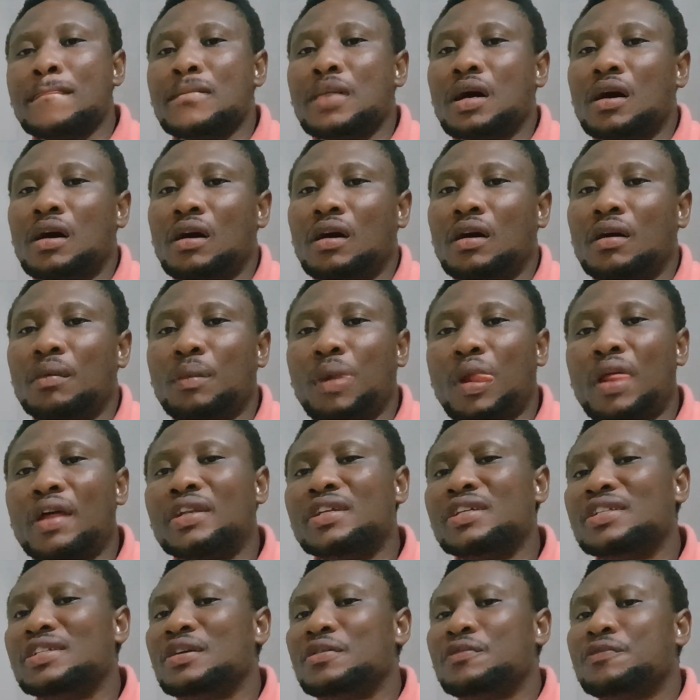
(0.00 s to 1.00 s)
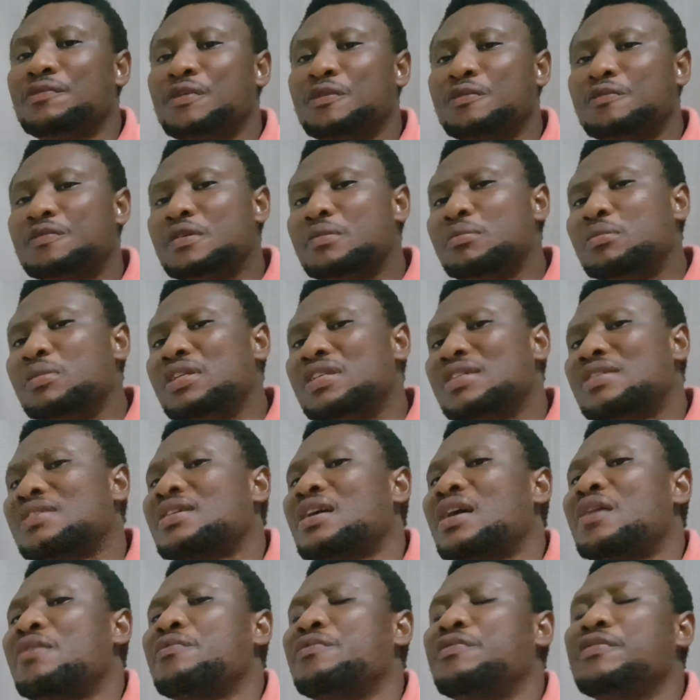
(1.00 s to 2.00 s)
And in the 15 minutes
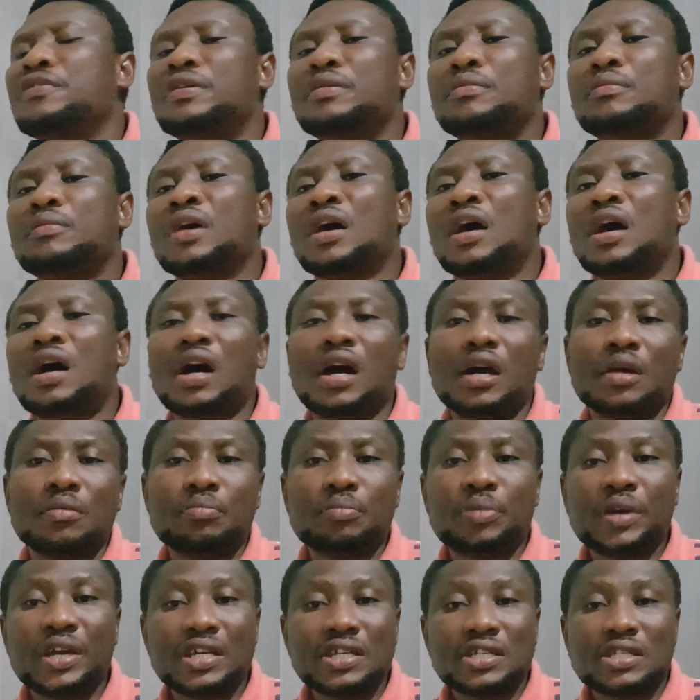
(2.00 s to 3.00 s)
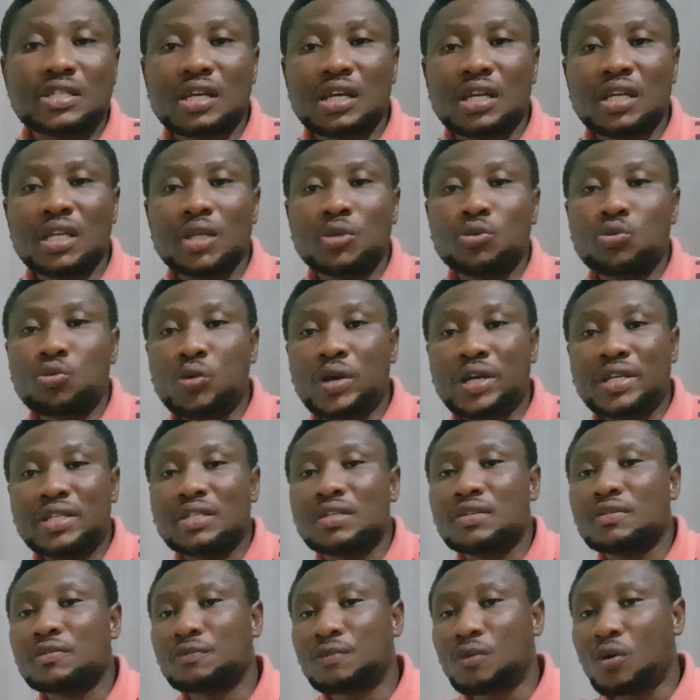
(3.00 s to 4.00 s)
time frame, I patiently wait
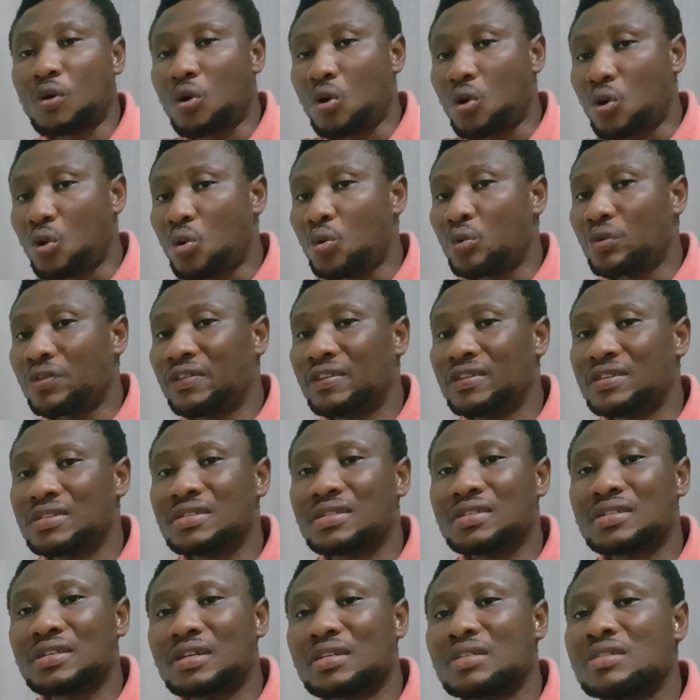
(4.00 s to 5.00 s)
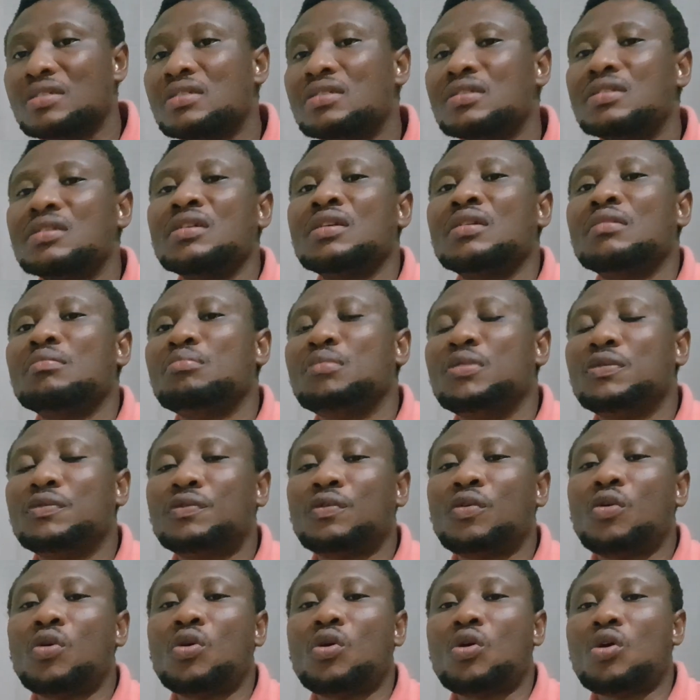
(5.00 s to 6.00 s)
for all these things
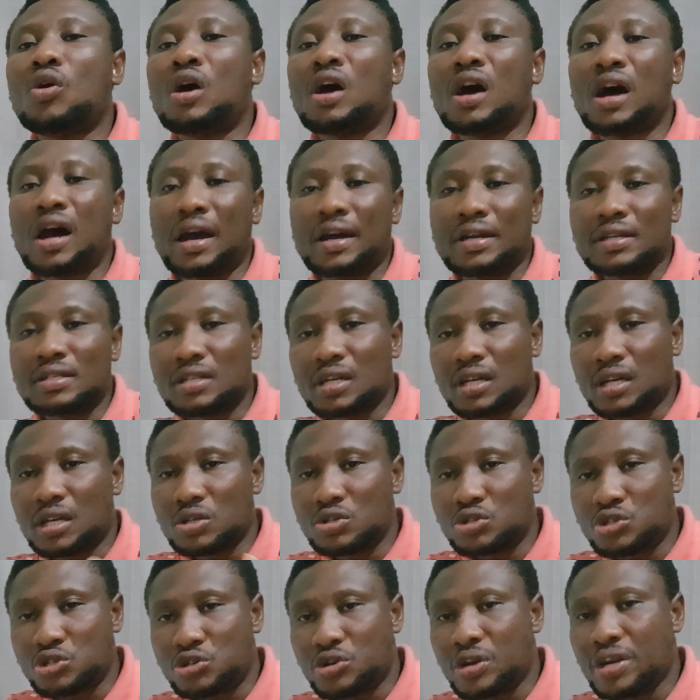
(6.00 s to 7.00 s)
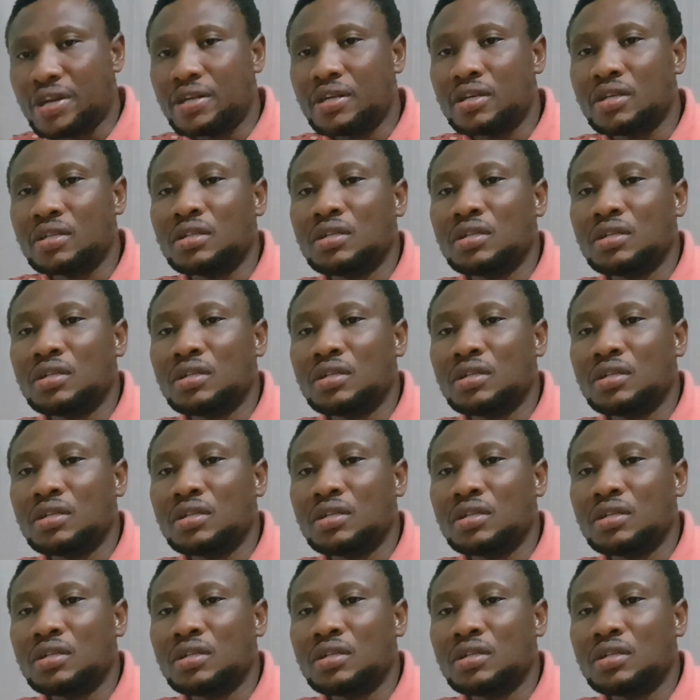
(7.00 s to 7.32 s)
before I take a trade.